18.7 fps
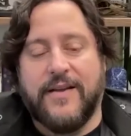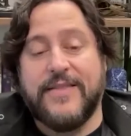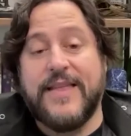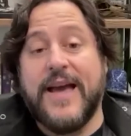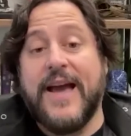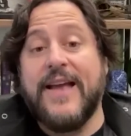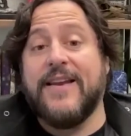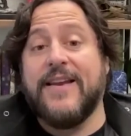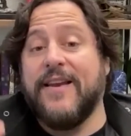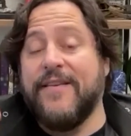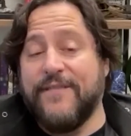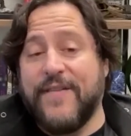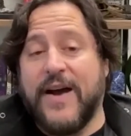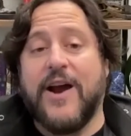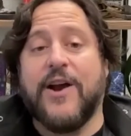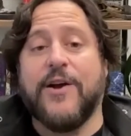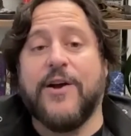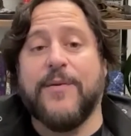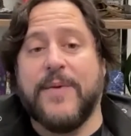that
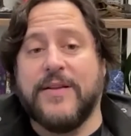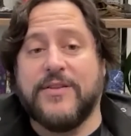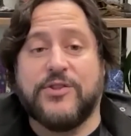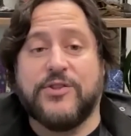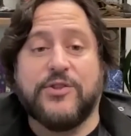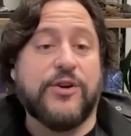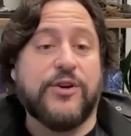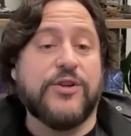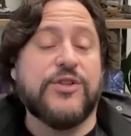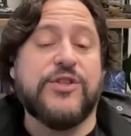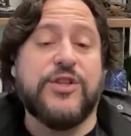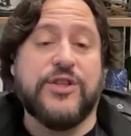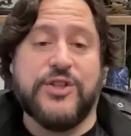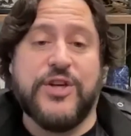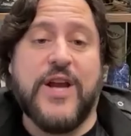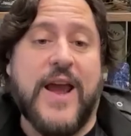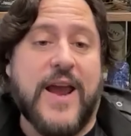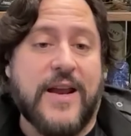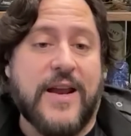environment starts to
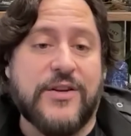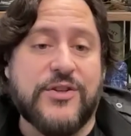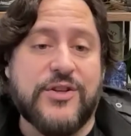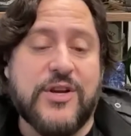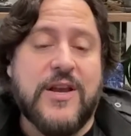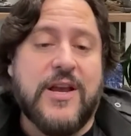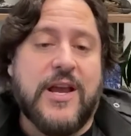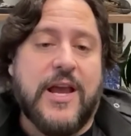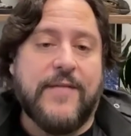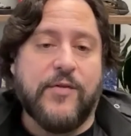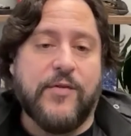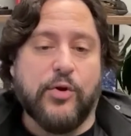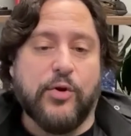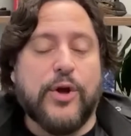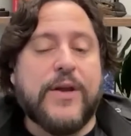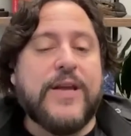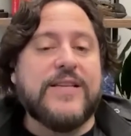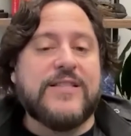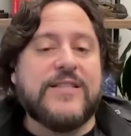change. If you
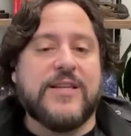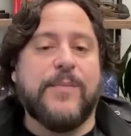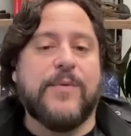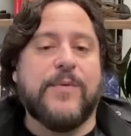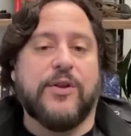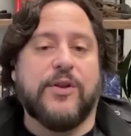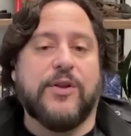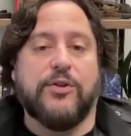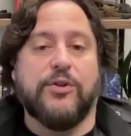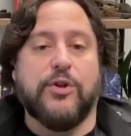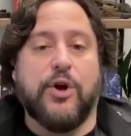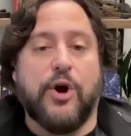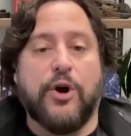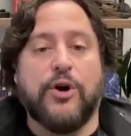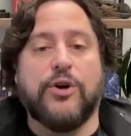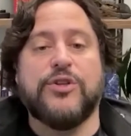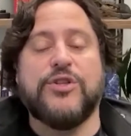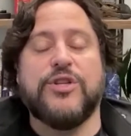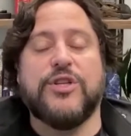look at some of the
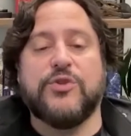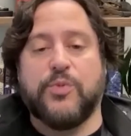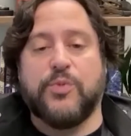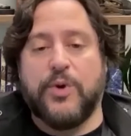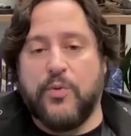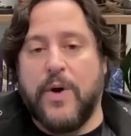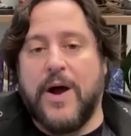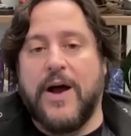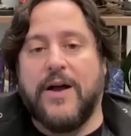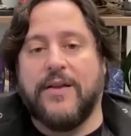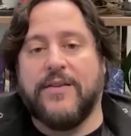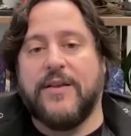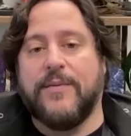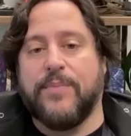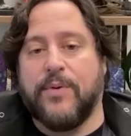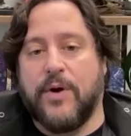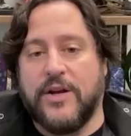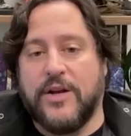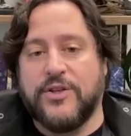largest rewilding
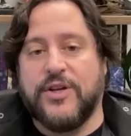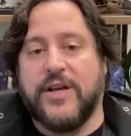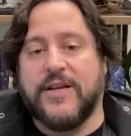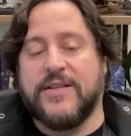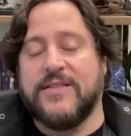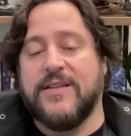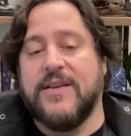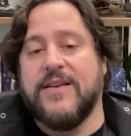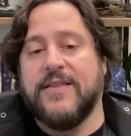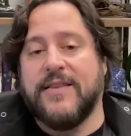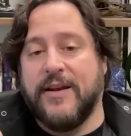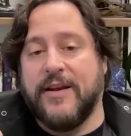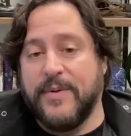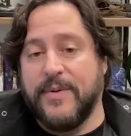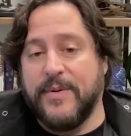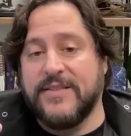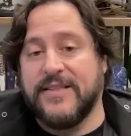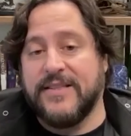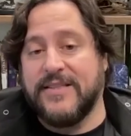projects that have
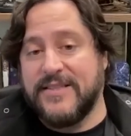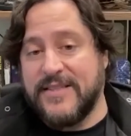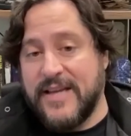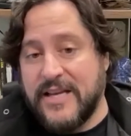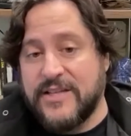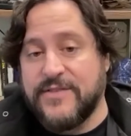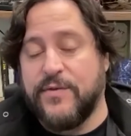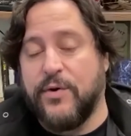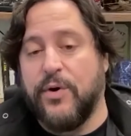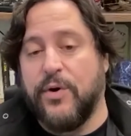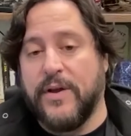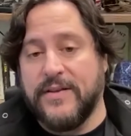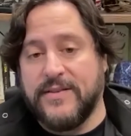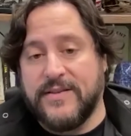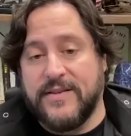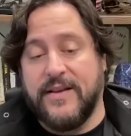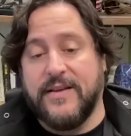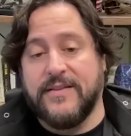been successful in